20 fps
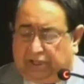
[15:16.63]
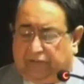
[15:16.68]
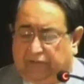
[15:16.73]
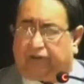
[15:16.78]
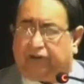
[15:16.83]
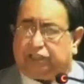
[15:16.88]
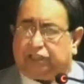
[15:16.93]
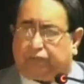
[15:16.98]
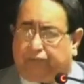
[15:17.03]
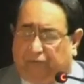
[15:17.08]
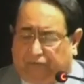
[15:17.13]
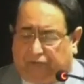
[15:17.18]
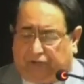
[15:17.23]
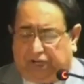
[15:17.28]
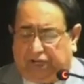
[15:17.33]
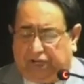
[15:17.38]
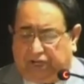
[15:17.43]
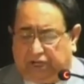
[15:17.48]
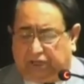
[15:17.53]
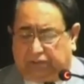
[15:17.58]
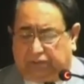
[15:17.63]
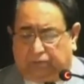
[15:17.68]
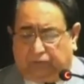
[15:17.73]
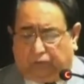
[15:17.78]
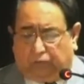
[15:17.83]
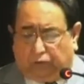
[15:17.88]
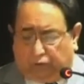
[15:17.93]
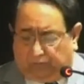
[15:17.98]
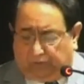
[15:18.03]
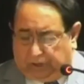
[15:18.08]
in the first 50 years,
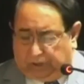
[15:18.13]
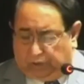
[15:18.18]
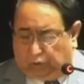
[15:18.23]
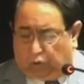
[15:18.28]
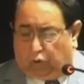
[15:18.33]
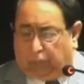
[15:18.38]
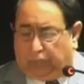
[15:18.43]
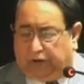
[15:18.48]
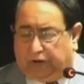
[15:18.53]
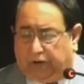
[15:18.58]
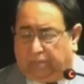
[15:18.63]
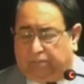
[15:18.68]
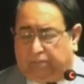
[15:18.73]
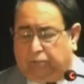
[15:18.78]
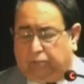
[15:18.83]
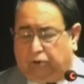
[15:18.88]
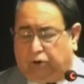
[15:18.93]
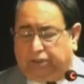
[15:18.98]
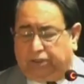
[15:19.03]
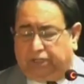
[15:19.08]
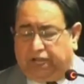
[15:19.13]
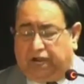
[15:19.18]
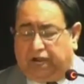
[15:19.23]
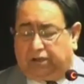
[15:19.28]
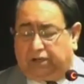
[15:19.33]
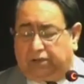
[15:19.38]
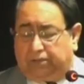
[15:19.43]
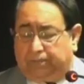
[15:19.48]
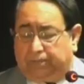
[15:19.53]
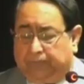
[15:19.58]
before we open up on
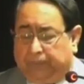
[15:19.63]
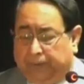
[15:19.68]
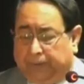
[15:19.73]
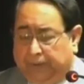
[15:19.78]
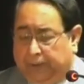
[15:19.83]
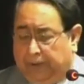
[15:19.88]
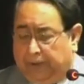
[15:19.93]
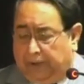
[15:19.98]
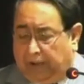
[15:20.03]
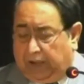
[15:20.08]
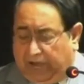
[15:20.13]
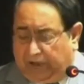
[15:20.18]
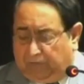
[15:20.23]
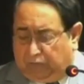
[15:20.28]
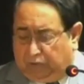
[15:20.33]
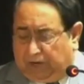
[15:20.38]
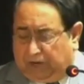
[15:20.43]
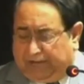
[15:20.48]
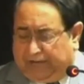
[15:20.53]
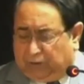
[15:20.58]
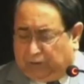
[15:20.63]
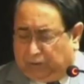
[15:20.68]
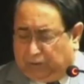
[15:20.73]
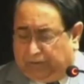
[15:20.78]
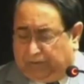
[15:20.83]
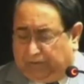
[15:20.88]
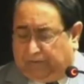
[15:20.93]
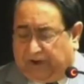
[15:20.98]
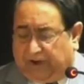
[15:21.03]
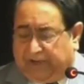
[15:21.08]
that, I would like
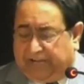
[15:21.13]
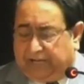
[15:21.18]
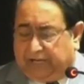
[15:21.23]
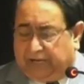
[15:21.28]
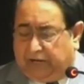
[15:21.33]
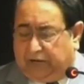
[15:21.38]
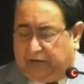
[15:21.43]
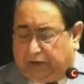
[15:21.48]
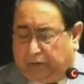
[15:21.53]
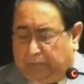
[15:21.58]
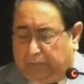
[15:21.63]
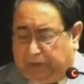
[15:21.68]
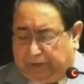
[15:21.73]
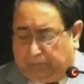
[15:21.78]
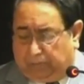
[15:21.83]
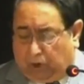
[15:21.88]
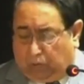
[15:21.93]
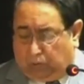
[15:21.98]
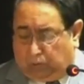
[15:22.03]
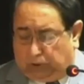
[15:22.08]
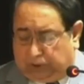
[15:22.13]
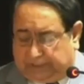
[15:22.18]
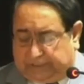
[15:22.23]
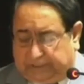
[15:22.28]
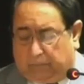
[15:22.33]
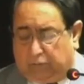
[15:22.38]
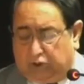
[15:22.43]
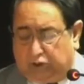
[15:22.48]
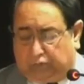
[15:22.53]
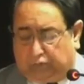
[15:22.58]
to define a little bit about
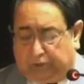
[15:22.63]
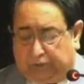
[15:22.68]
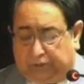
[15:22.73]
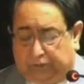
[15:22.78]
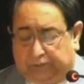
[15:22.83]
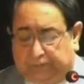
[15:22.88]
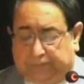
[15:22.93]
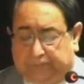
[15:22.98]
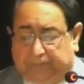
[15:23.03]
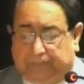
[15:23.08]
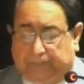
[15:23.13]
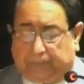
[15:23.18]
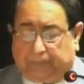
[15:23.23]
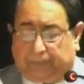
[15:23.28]
establishment.